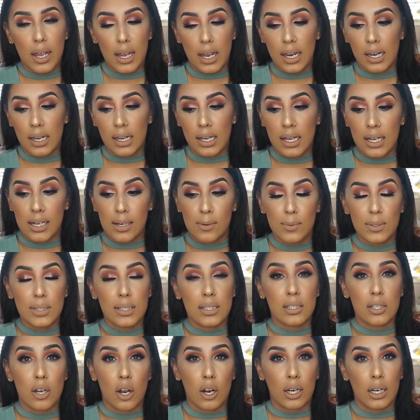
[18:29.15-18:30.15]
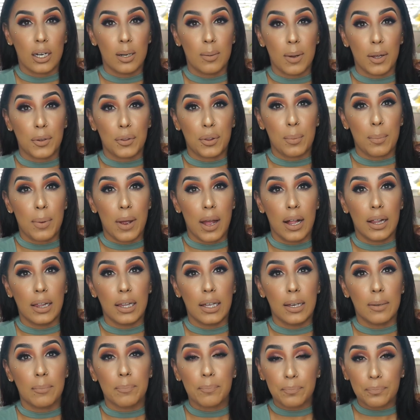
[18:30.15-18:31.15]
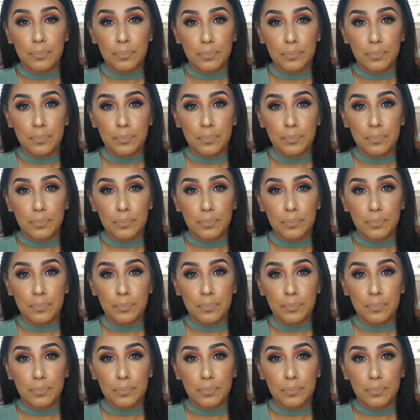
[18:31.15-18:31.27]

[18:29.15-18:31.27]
and he was talking about the palette.